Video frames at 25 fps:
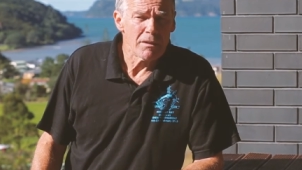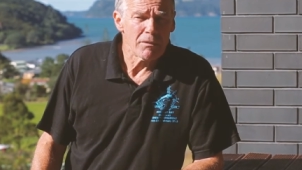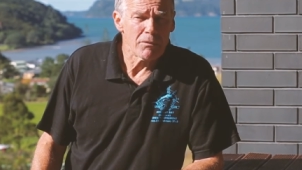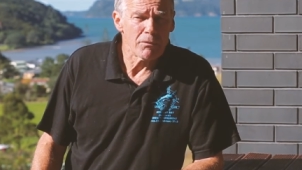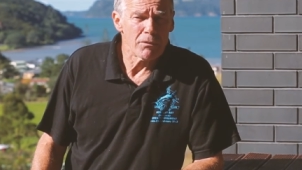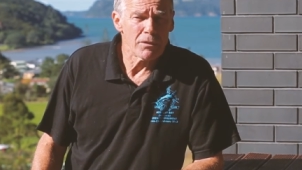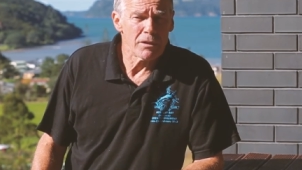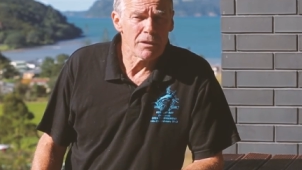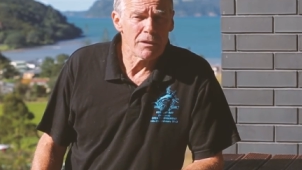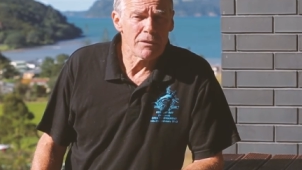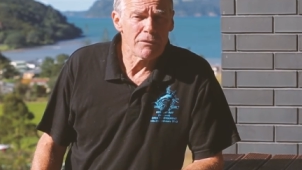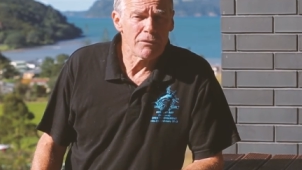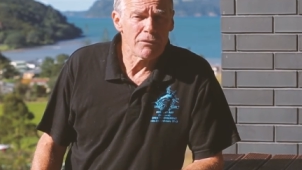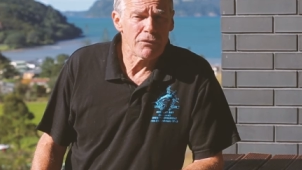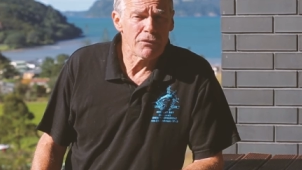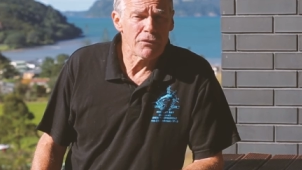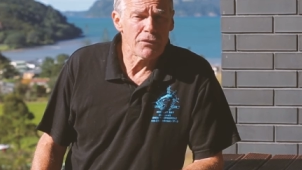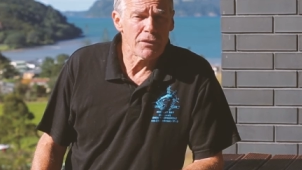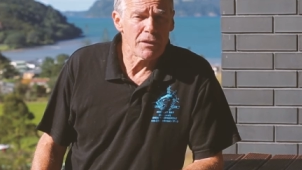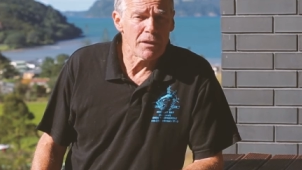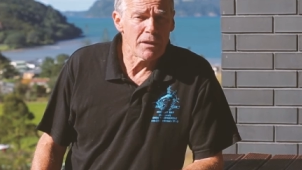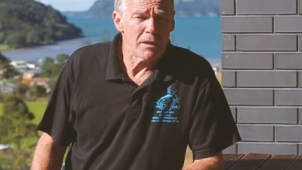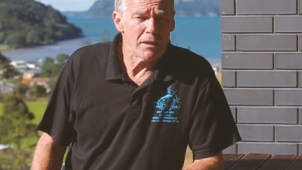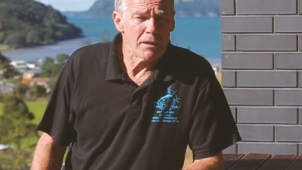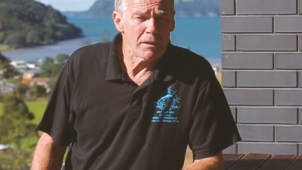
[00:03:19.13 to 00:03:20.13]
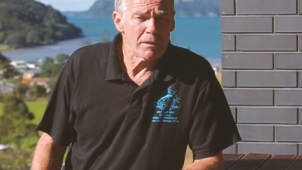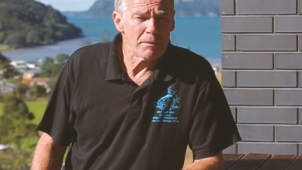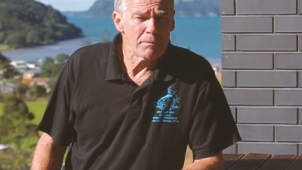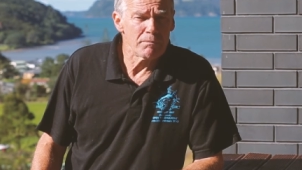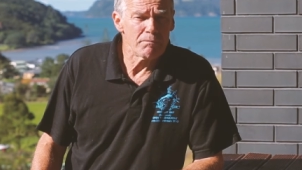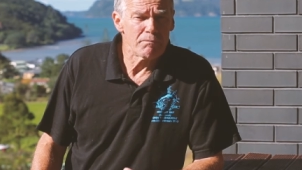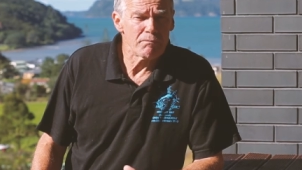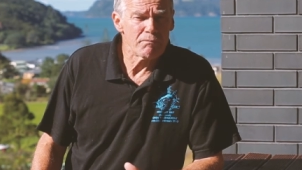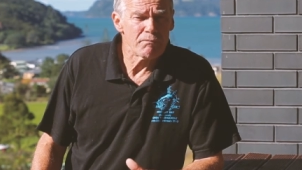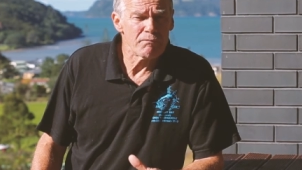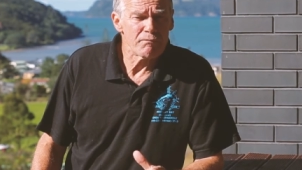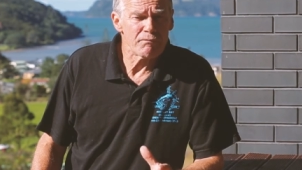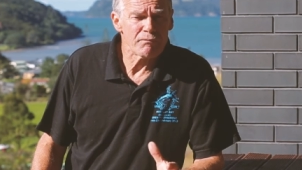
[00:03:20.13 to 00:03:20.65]
We've uh,
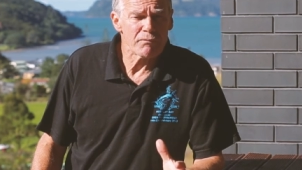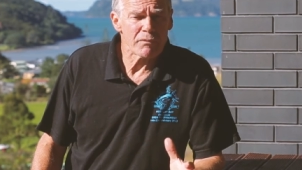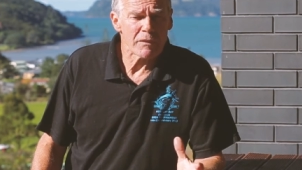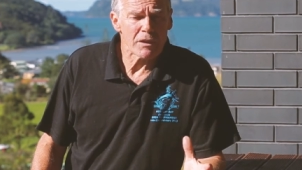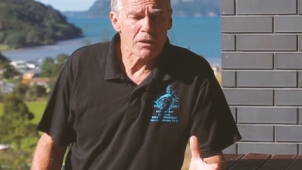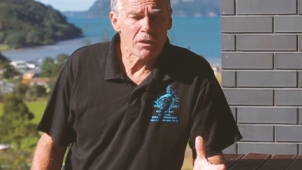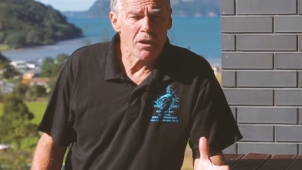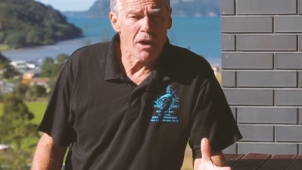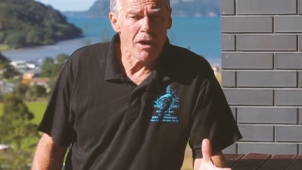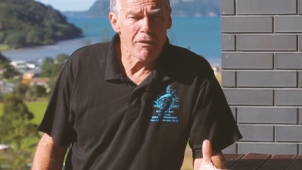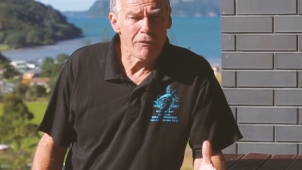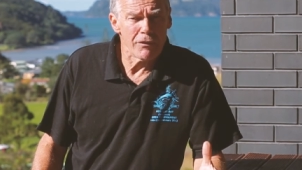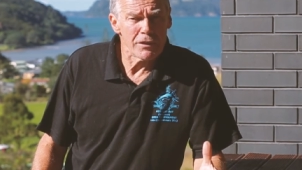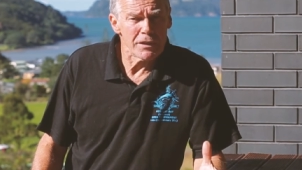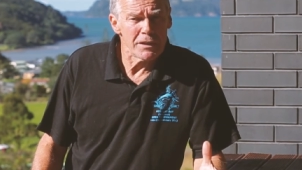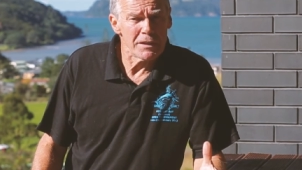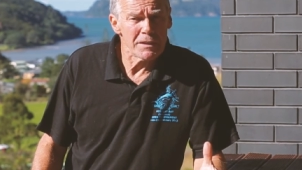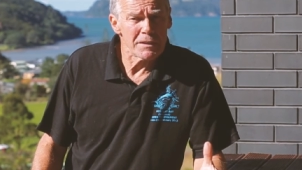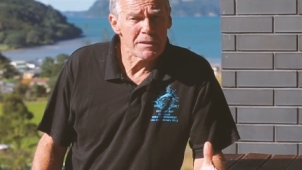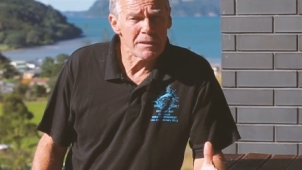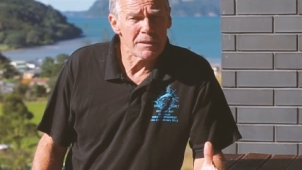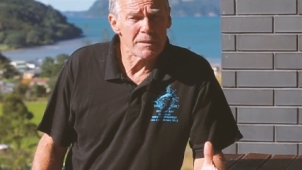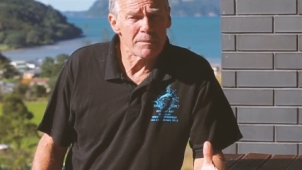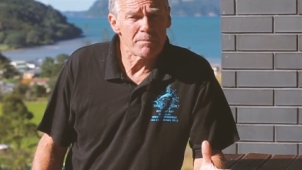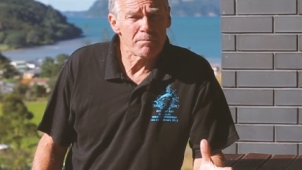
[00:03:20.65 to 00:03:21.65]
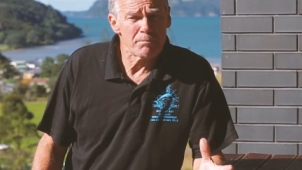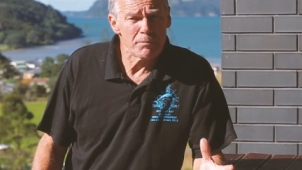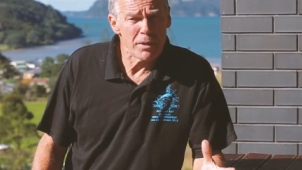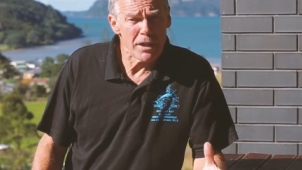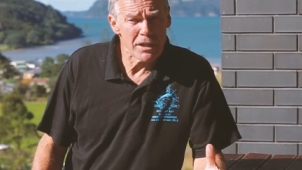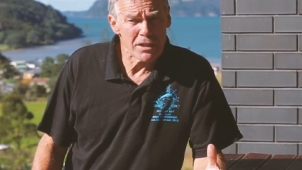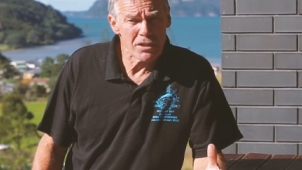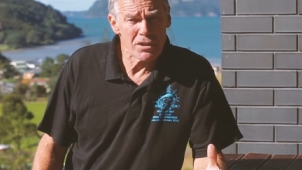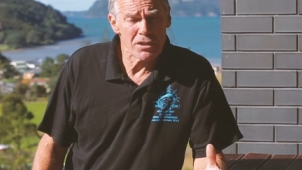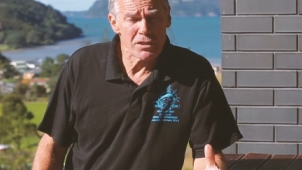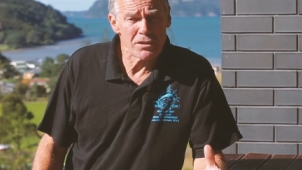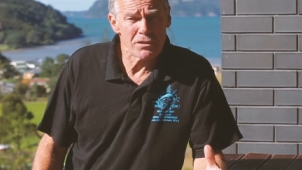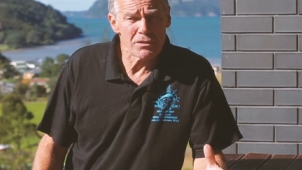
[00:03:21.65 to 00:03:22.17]
covenanted
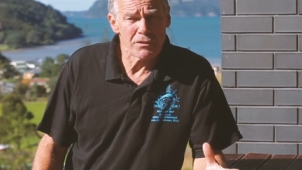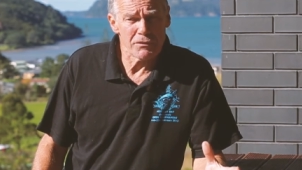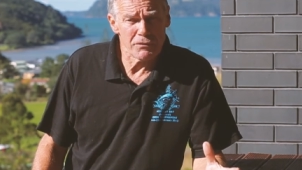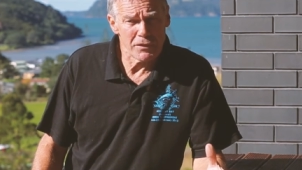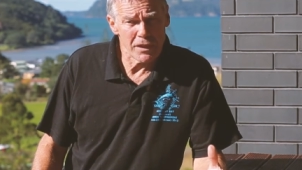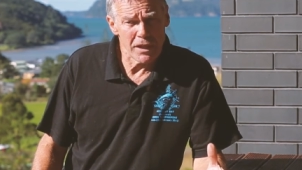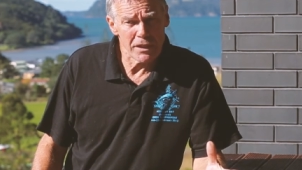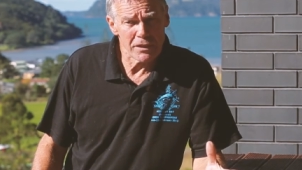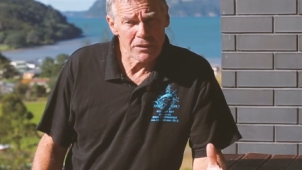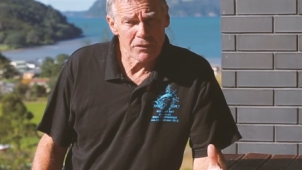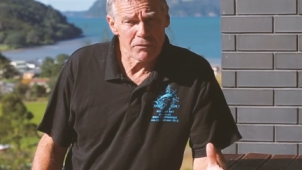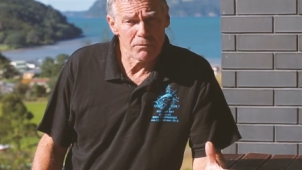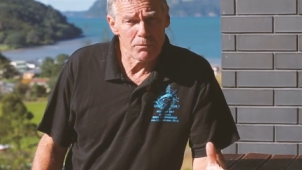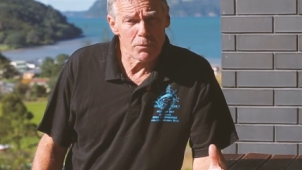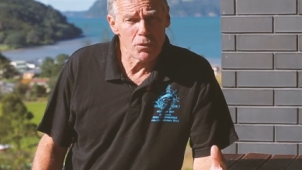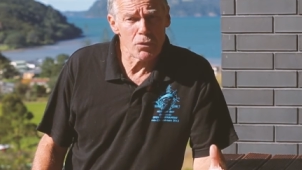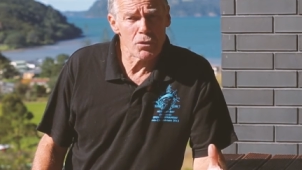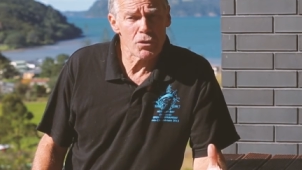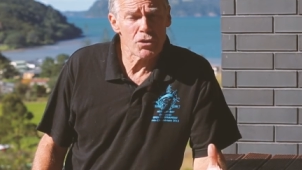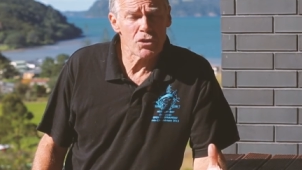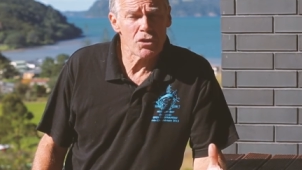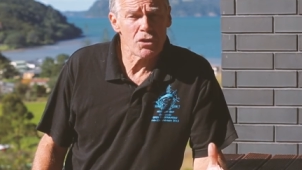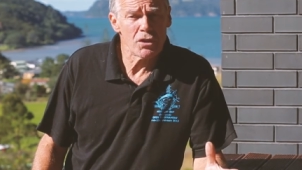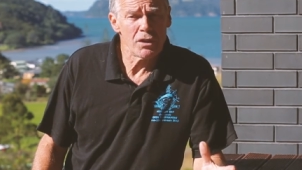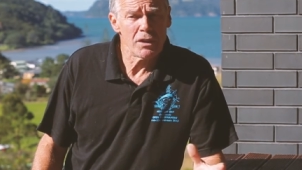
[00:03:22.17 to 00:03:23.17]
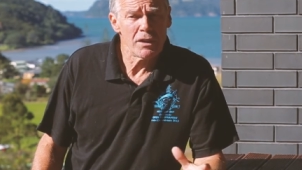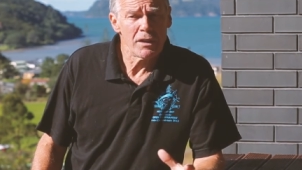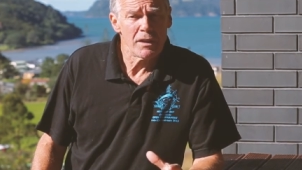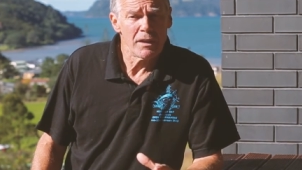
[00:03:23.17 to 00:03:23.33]
patches of native bush